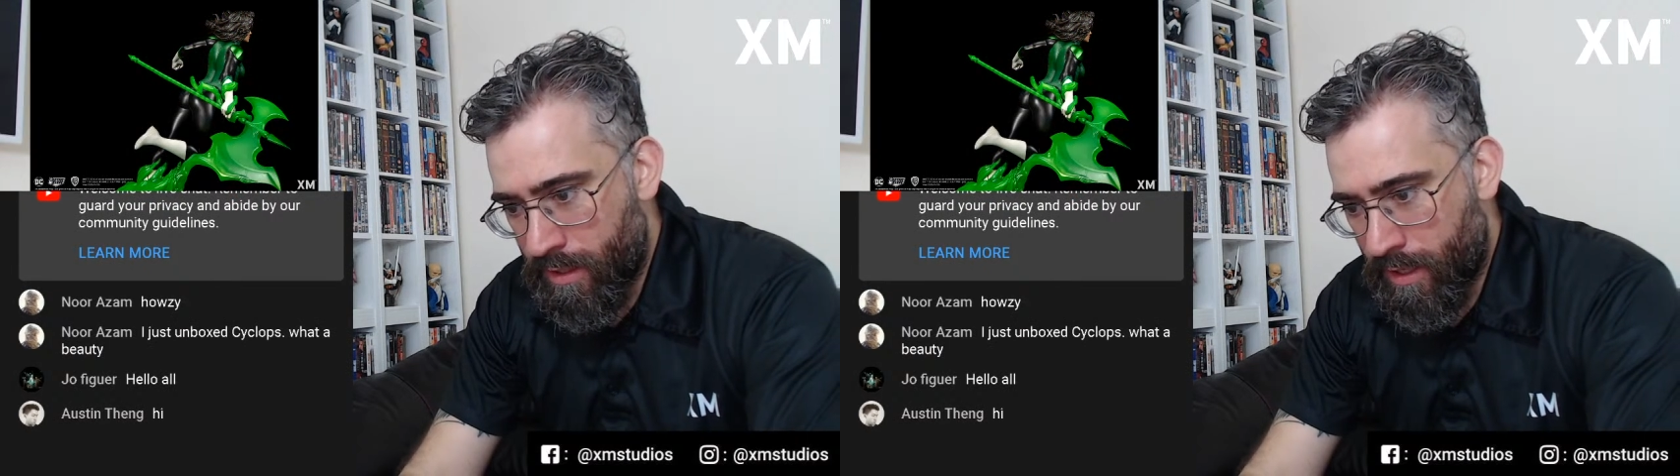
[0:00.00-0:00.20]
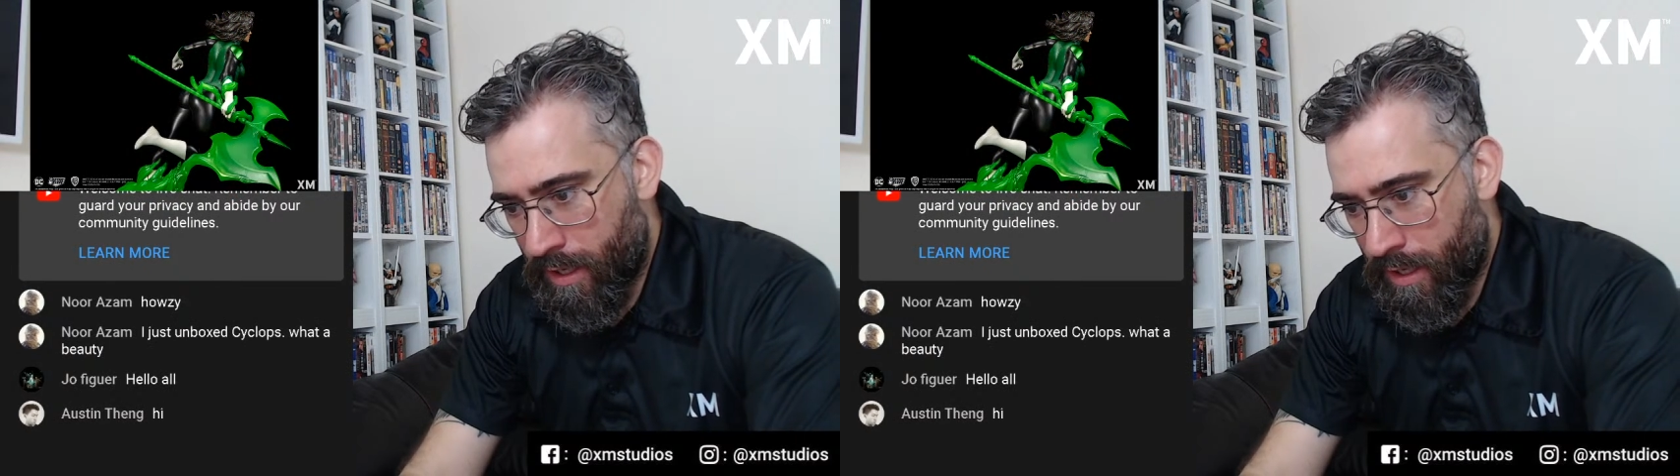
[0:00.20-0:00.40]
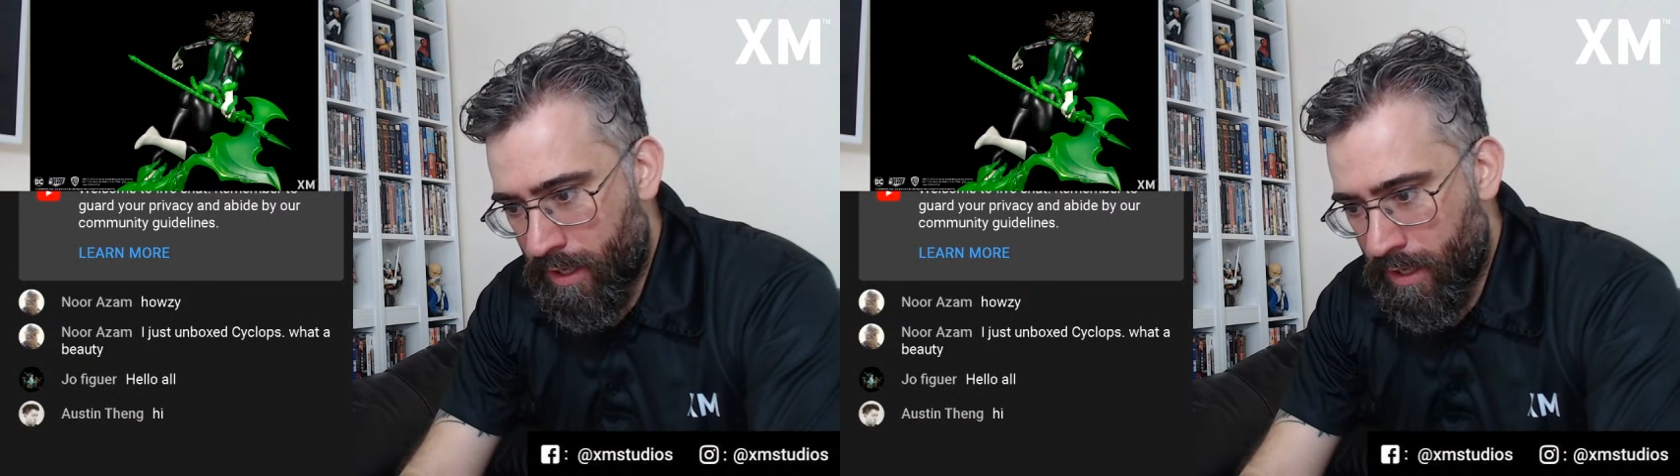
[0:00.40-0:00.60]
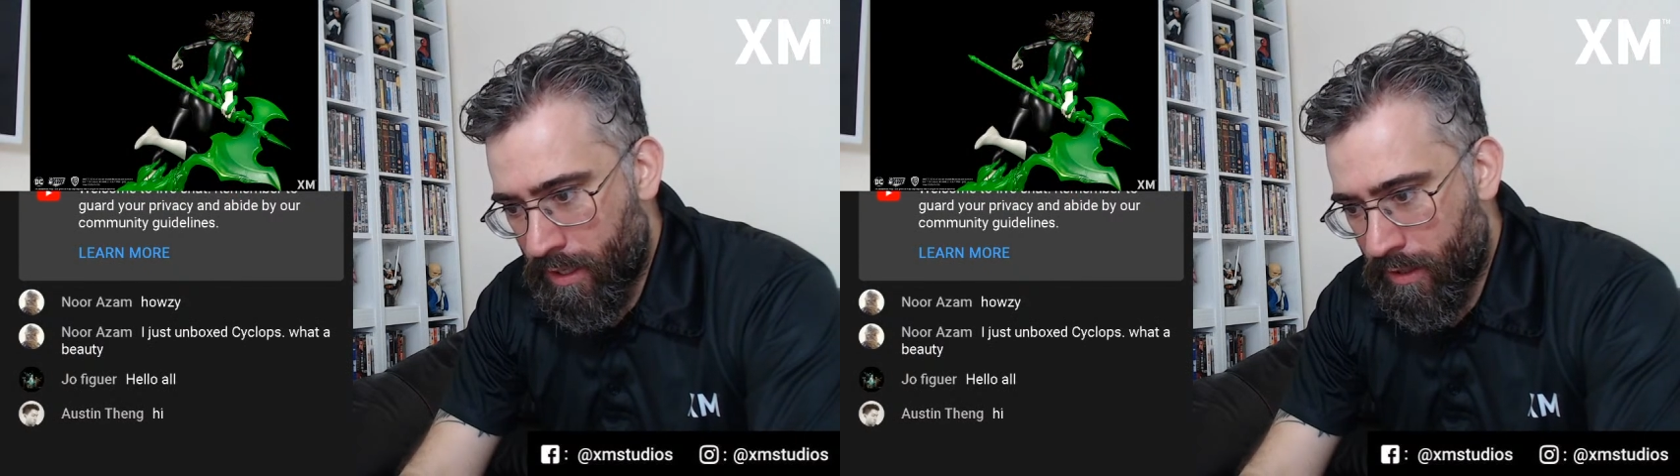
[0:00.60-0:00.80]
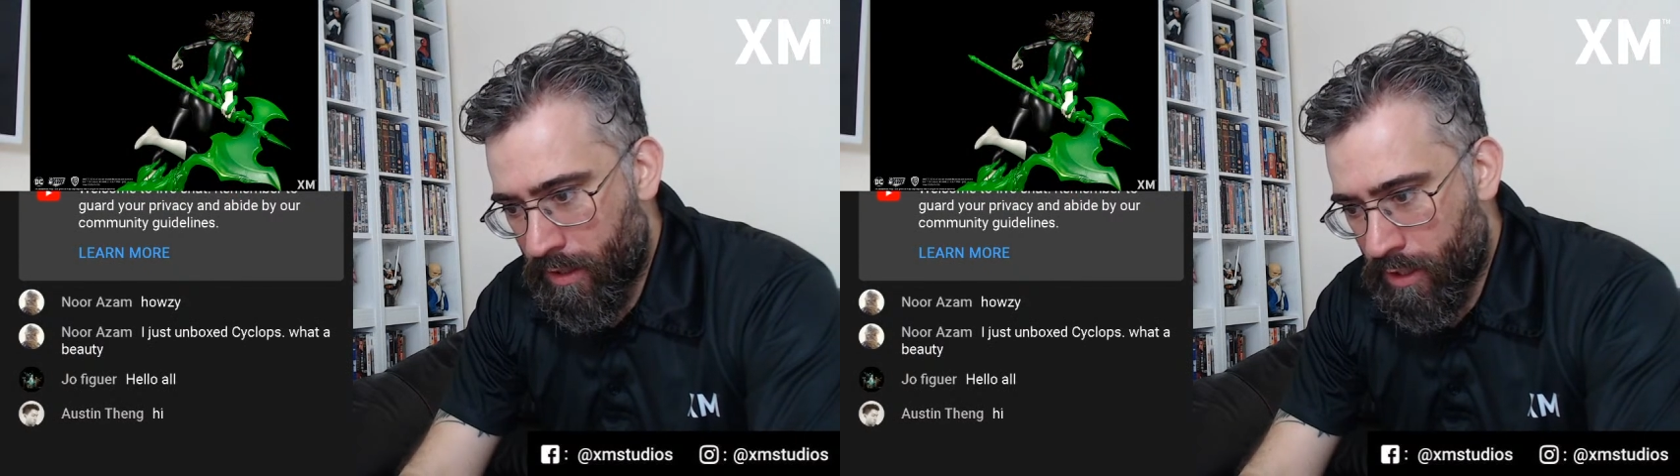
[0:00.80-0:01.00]

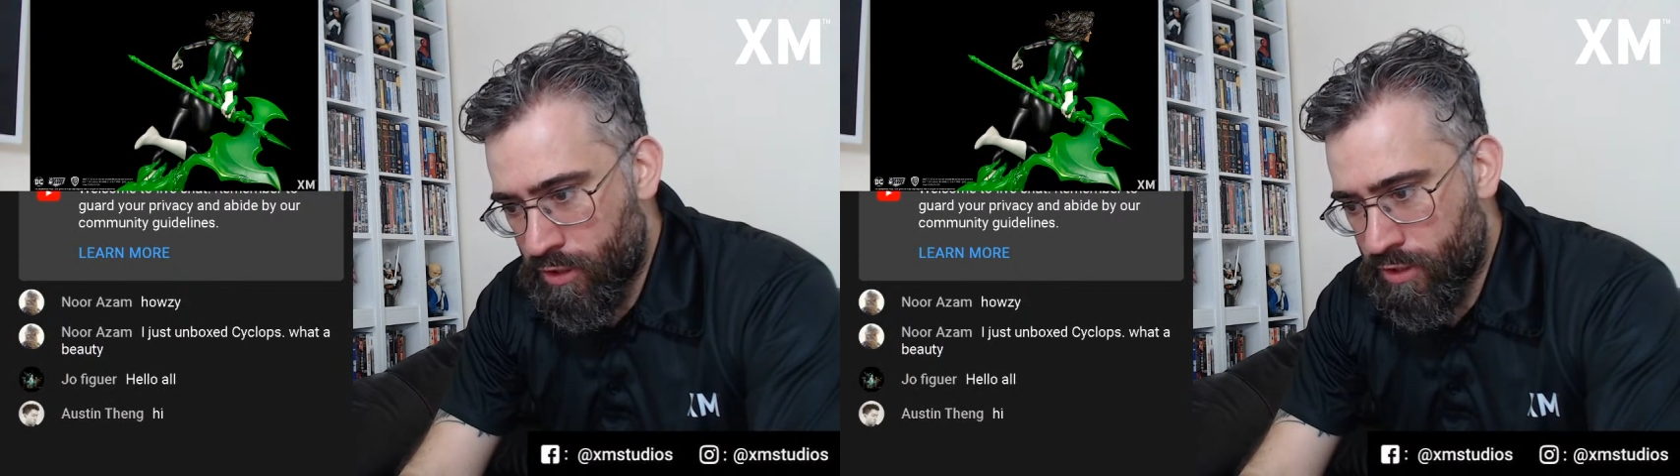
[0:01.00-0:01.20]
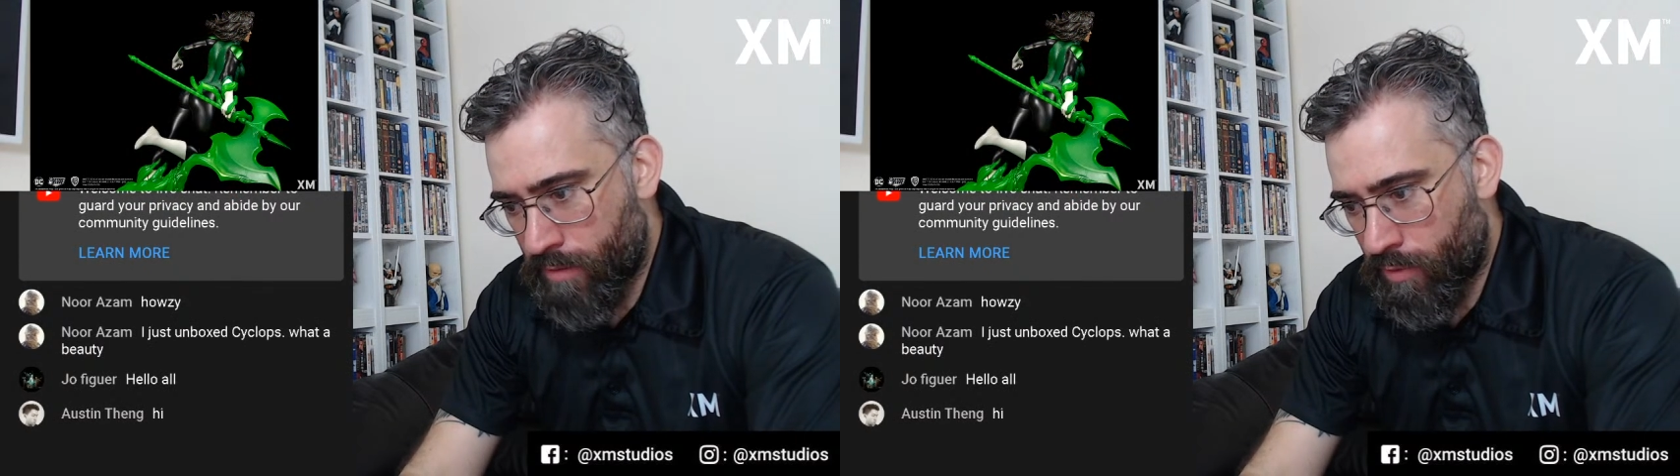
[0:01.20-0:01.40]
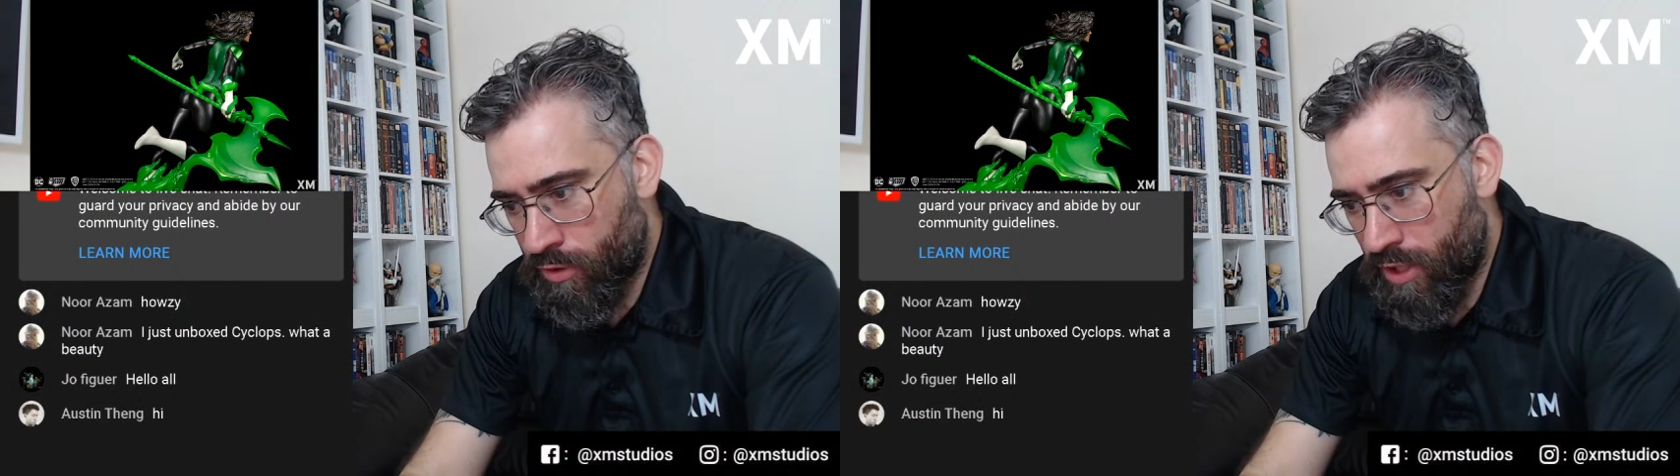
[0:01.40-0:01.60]
I just unboxed